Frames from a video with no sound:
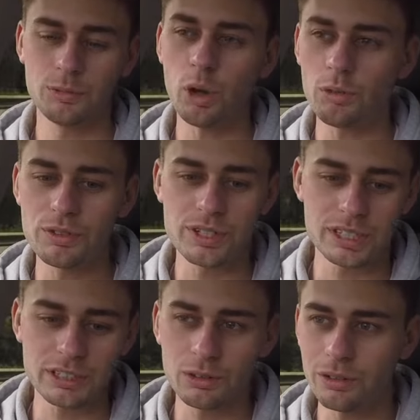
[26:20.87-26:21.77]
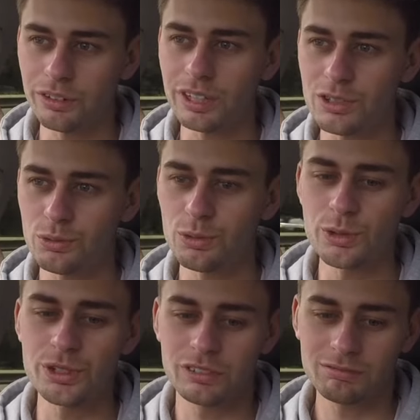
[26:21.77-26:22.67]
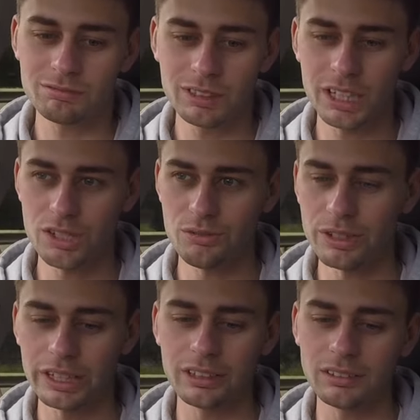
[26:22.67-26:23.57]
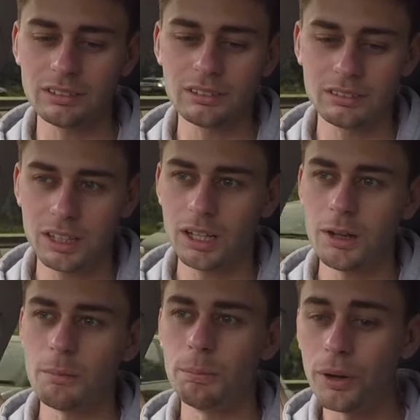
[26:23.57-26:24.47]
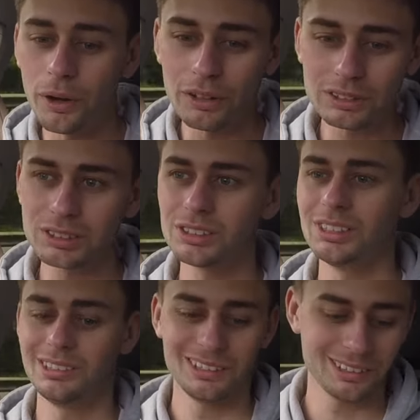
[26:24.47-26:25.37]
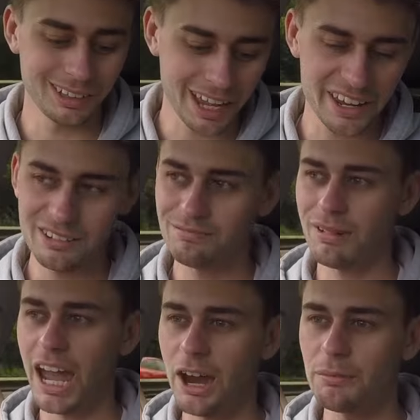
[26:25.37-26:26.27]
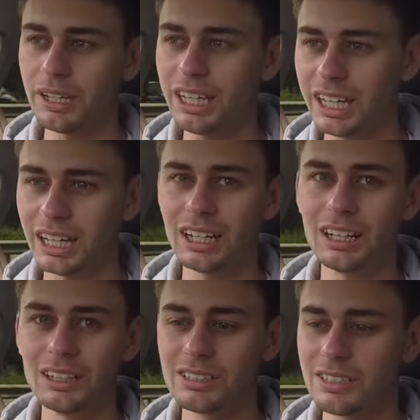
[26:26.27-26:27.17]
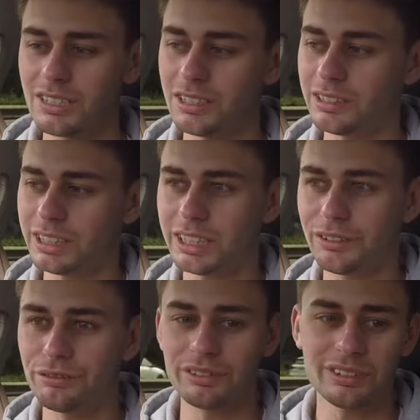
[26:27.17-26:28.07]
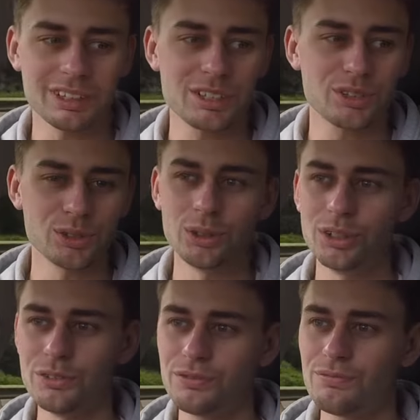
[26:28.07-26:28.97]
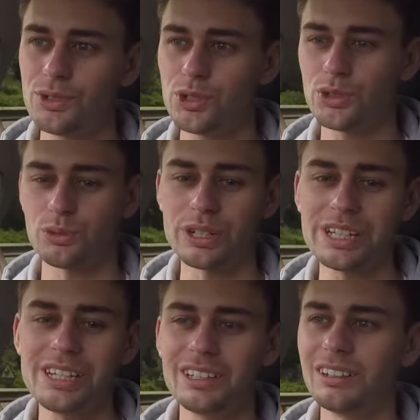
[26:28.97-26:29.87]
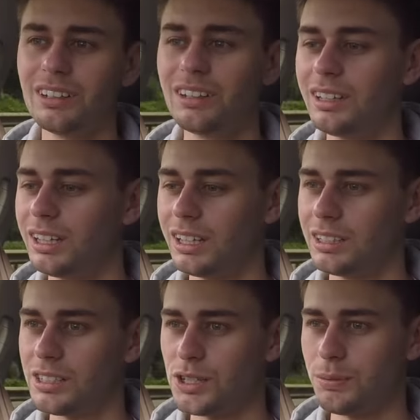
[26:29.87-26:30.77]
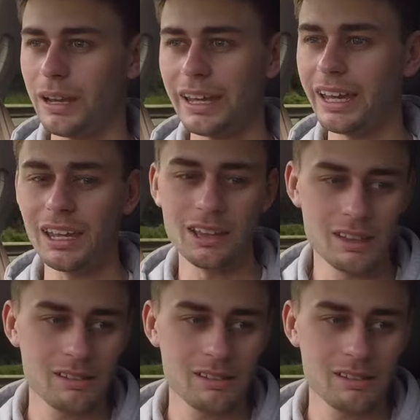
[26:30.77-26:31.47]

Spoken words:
Obviously, none of this wood is real, but then how many cars do you have this sort of screen display in?